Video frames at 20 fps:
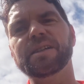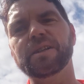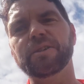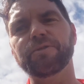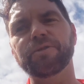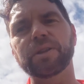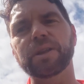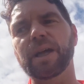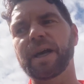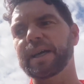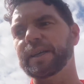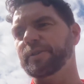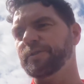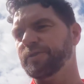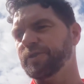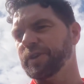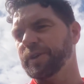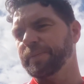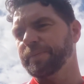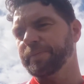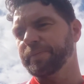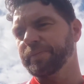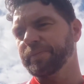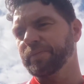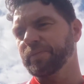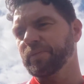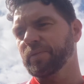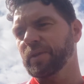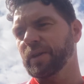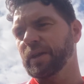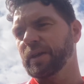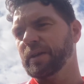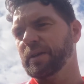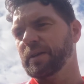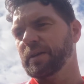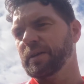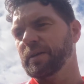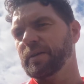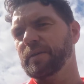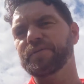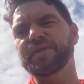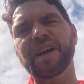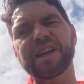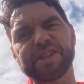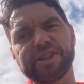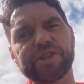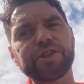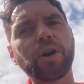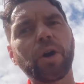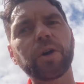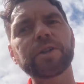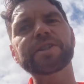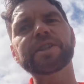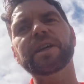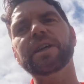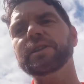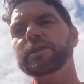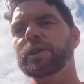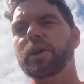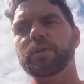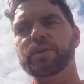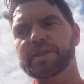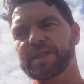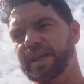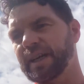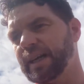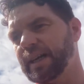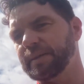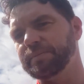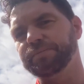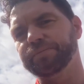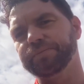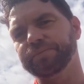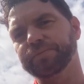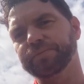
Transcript: of life. That's not a long time.